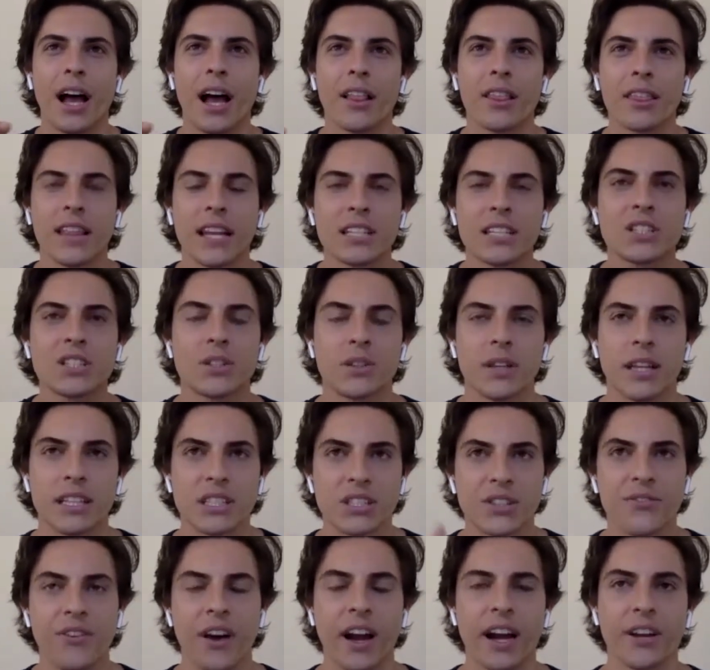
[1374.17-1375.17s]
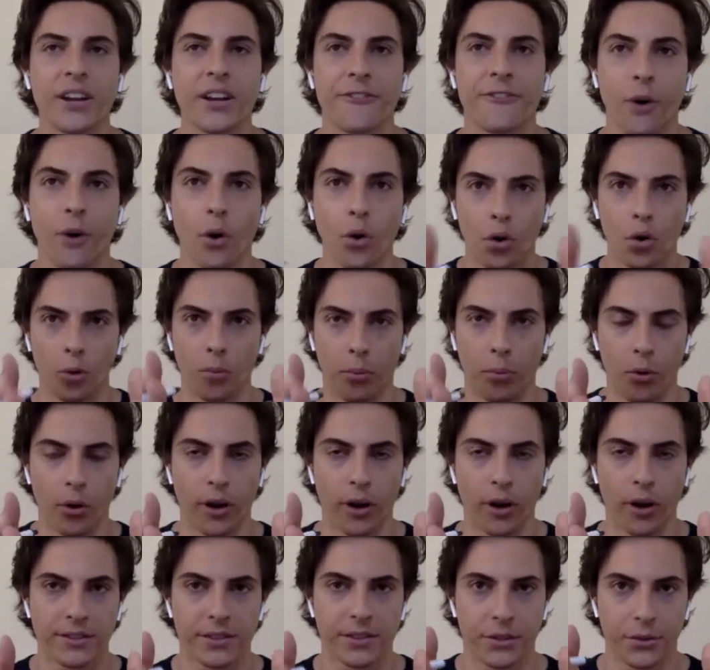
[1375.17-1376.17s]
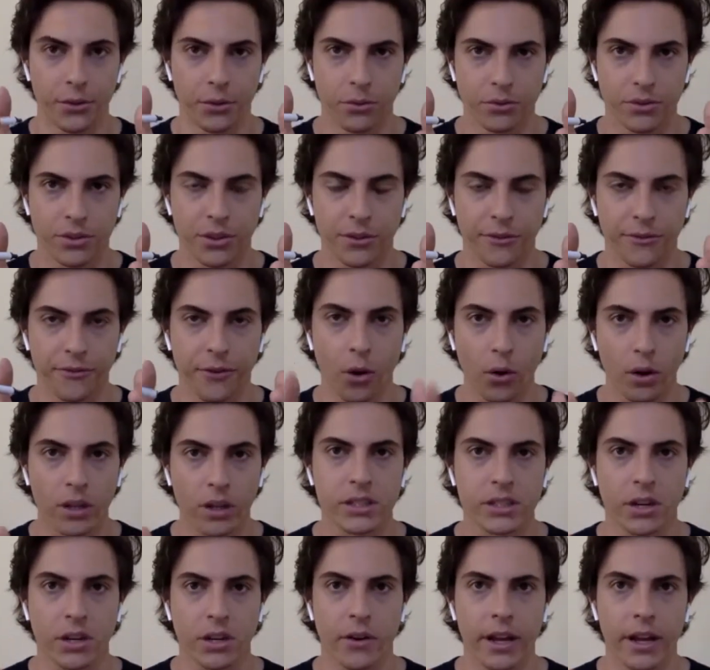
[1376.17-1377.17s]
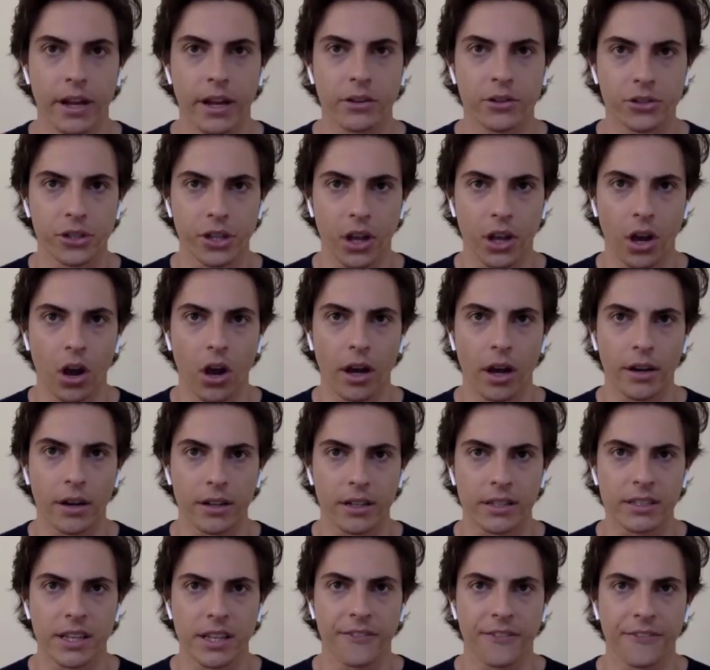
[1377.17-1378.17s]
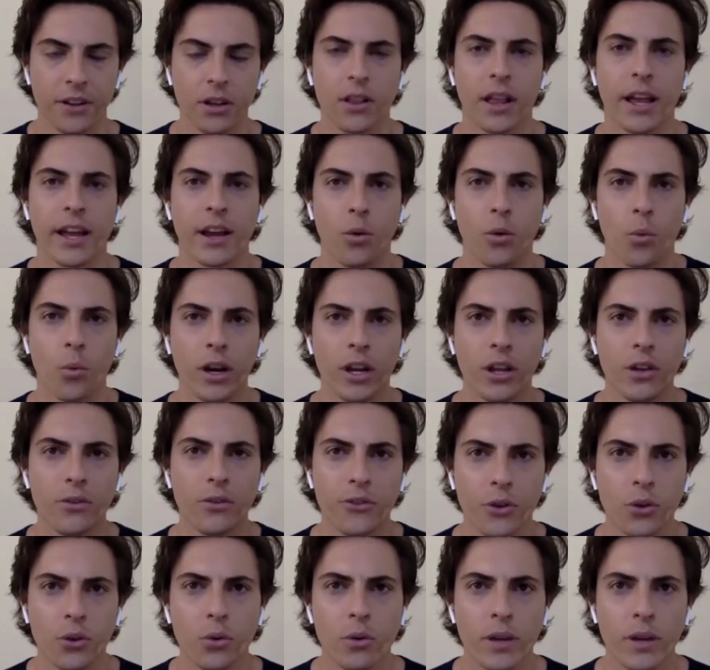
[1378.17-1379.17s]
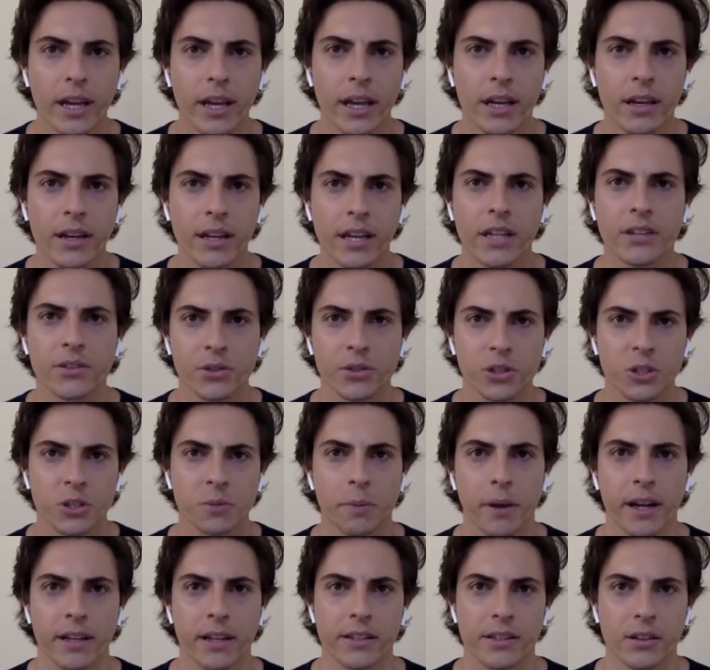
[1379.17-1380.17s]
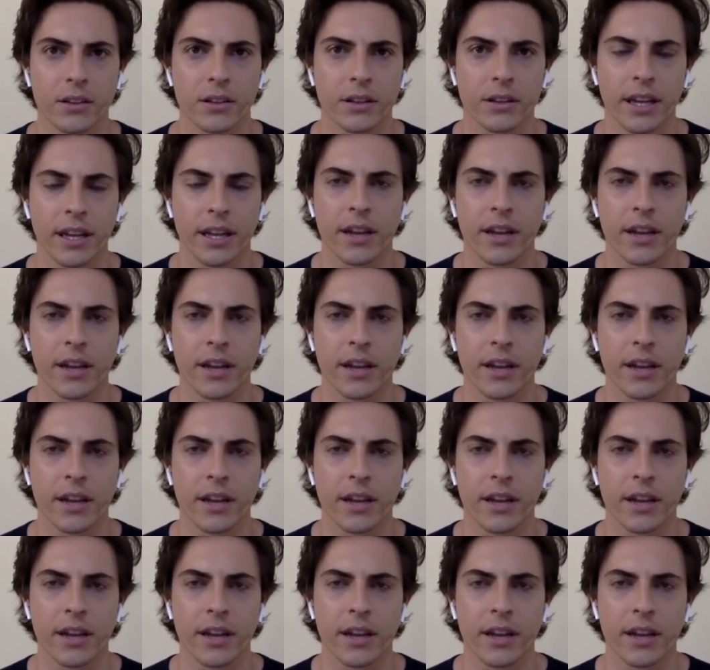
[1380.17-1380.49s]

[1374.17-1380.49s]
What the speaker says: let's find a focal point to focus our energy on, because I feel like when you do get introspective